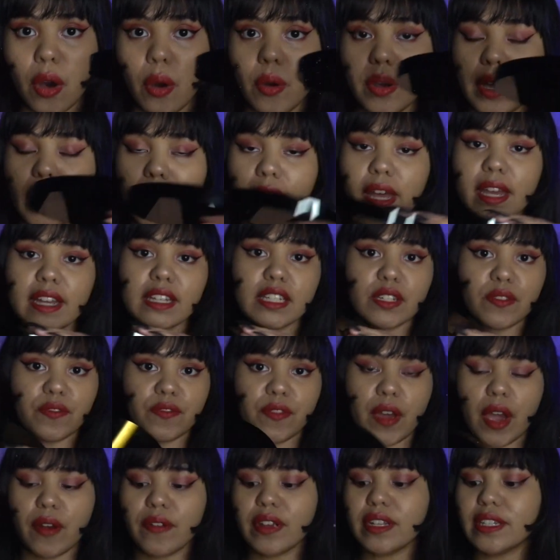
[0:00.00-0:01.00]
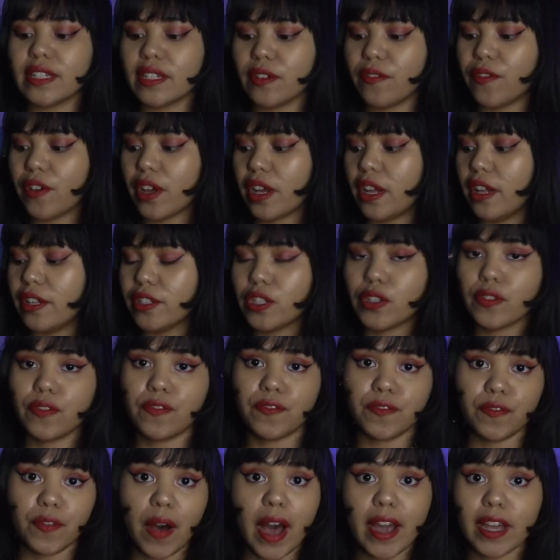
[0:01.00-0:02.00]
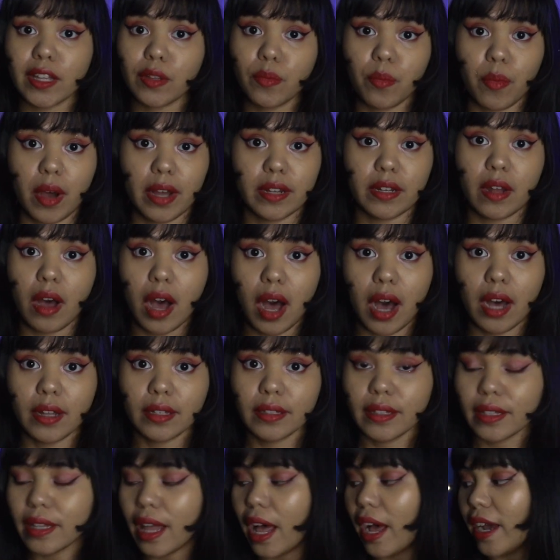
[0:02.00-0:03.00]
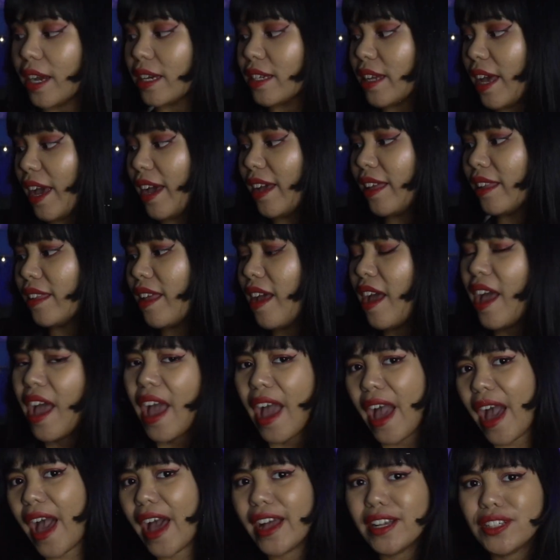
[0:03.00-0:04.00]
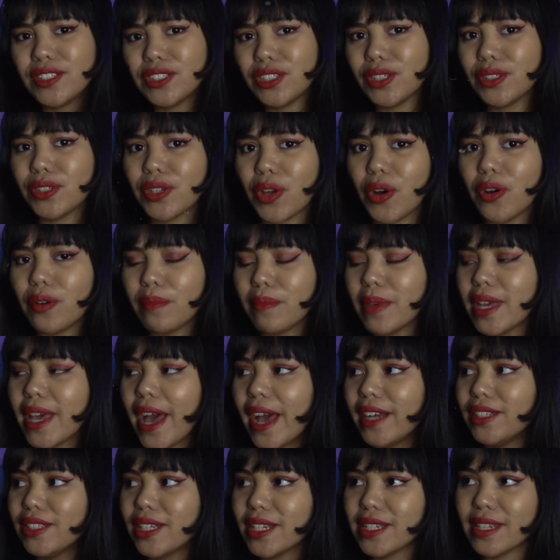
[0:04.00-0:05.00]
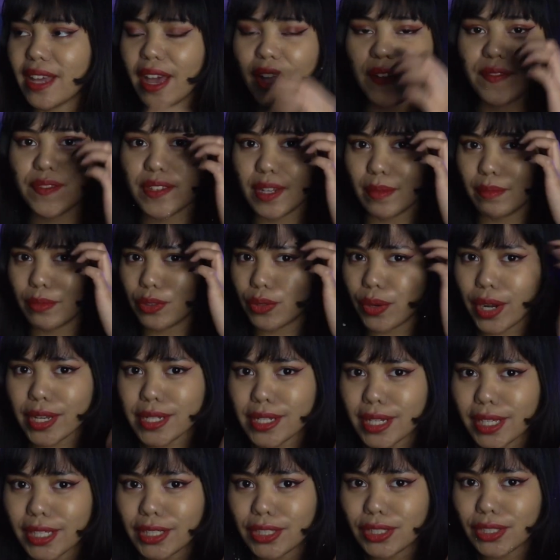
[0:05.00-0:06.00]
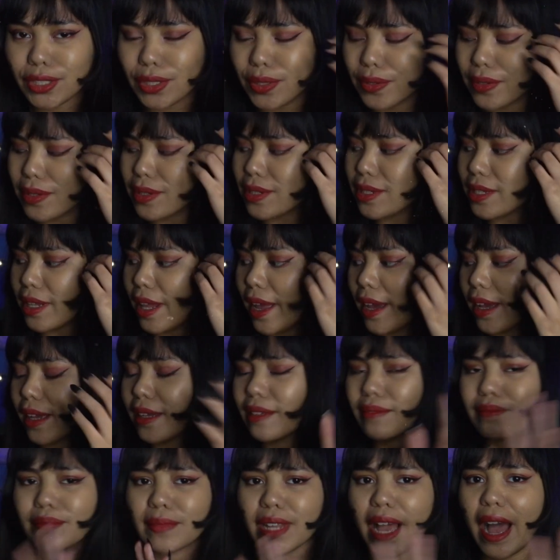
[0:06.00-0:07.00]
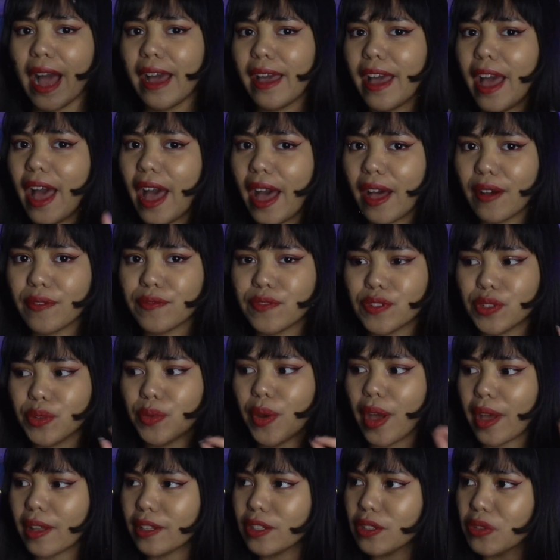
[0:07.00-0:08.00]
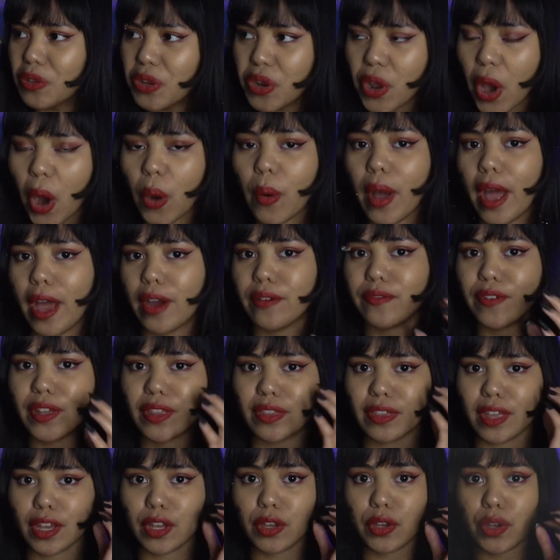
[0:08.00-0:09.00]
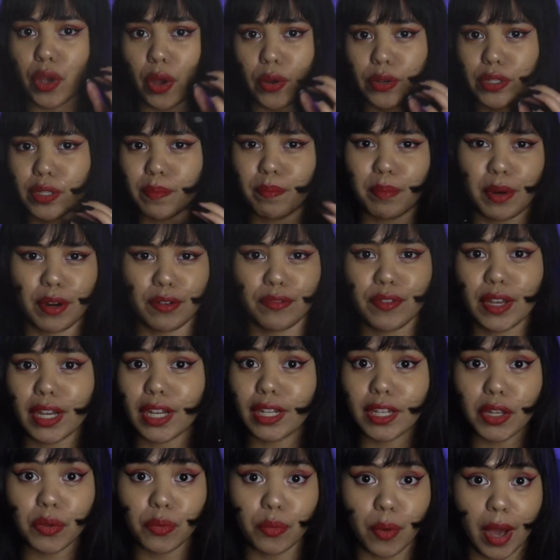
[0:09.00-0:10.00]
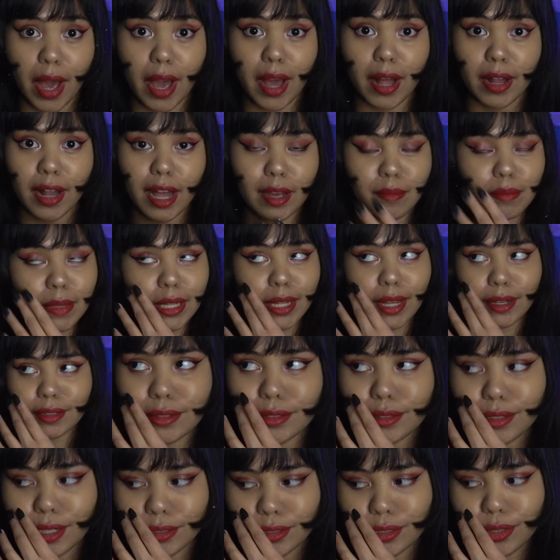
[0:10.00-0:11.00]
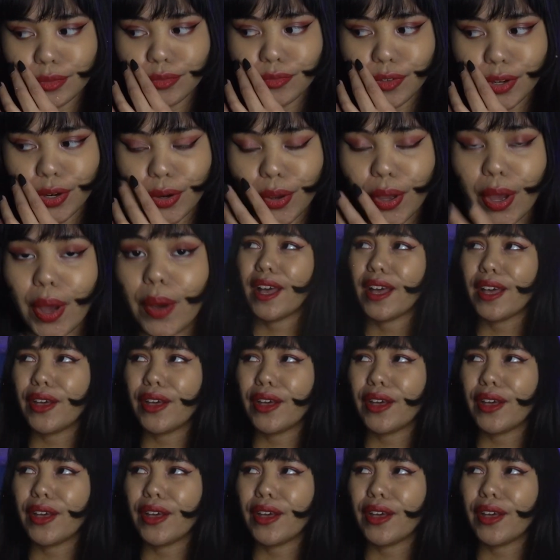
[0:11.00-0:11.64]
Okay, it's very difficult to find one online, and as you know me, I just have some trust issues. Like, I have to know everything goes perfectly well. I mean, like, such a Virgo.